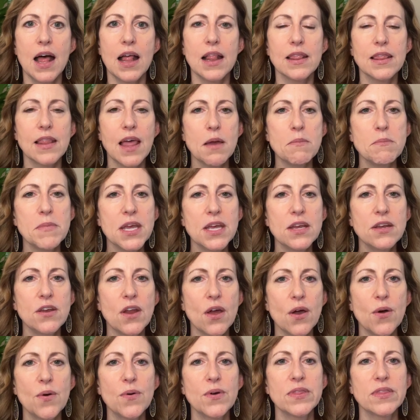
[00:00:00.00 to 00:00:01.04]
let me
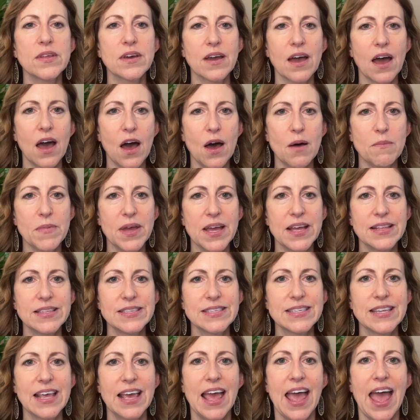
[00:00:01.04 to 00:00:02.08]
know in the
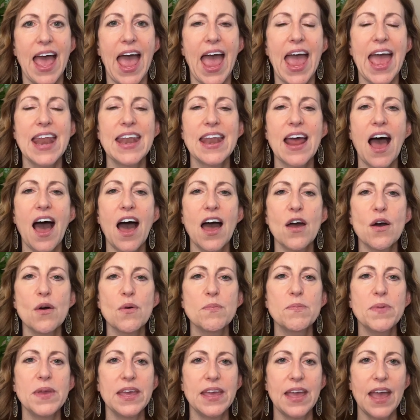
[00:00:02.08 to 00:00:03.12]
comments and I'll
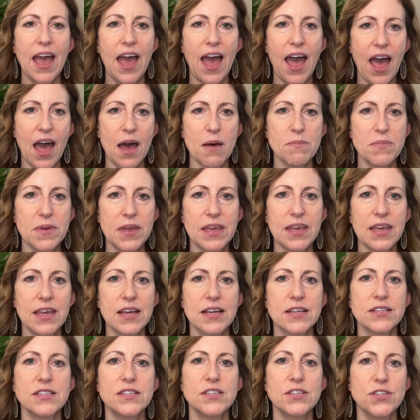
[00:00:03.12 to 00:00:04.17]
be happy
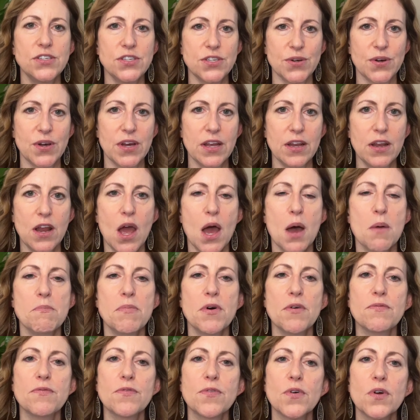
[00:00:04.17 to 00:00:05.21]
to do it.
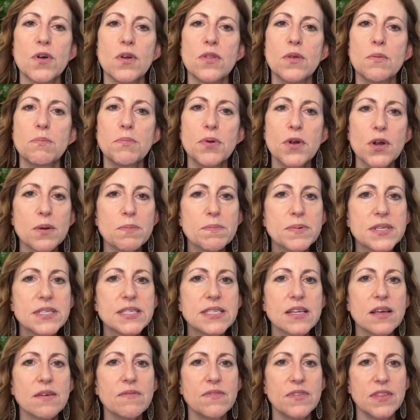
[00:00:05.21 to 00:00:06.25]
But for the
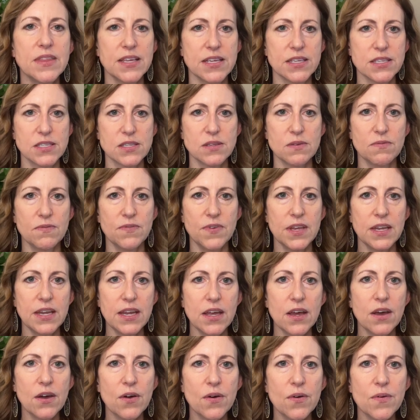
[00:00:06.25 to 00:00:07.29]
purpose of this
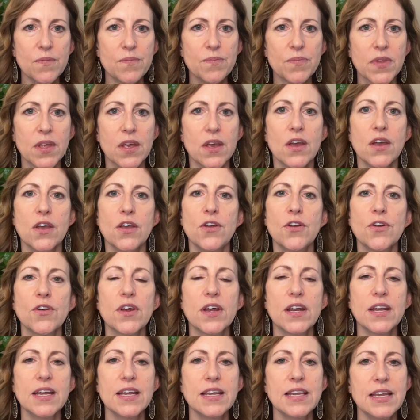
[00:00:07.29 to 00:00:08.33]
video, you're
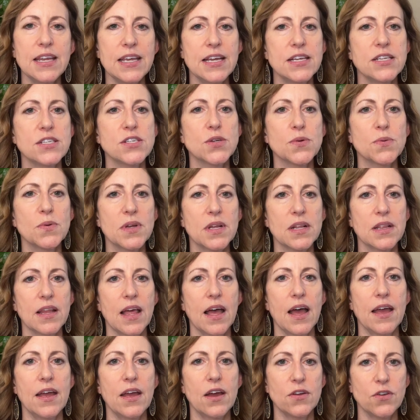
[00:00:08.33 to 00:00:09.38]
going to need to
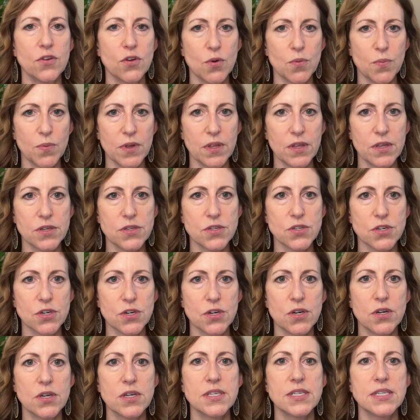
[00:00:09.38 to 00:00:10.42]
rely on your
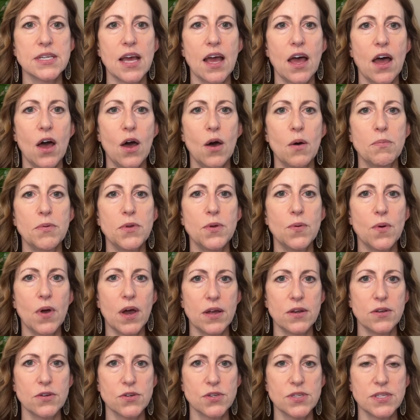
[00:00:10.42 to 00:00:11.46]
realtor to help you
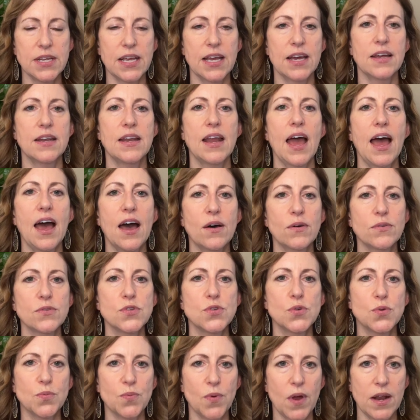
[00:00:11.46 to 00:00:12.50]
understand how
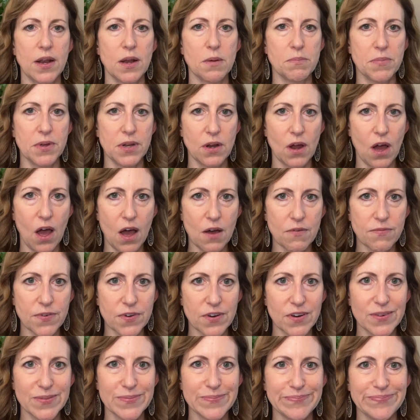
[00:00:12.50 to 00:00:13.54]
to write up an
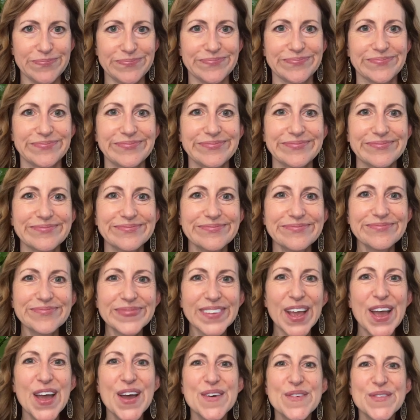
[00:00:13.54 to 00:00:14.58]
offer.
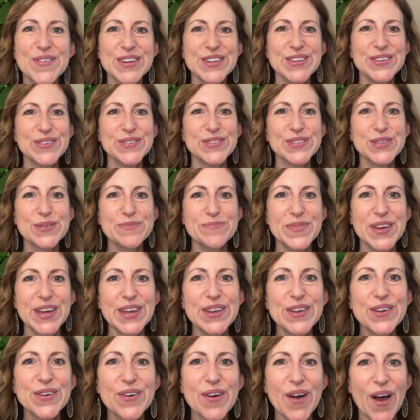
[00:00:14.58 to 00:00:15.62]
When you
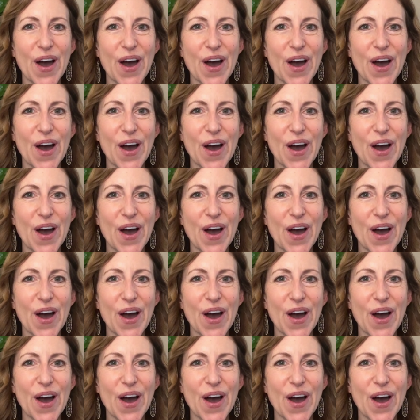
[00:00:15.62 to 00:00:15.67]
submit your